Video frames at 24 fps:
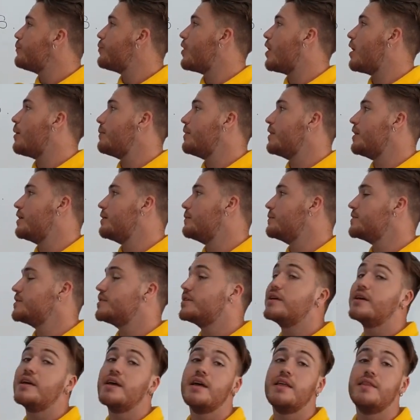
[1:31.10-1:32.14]

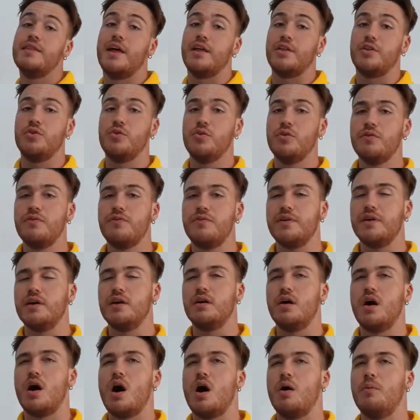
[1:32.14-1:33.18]
problems that you
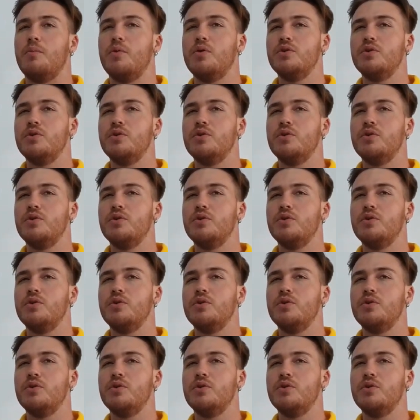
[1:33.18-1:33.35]
feel are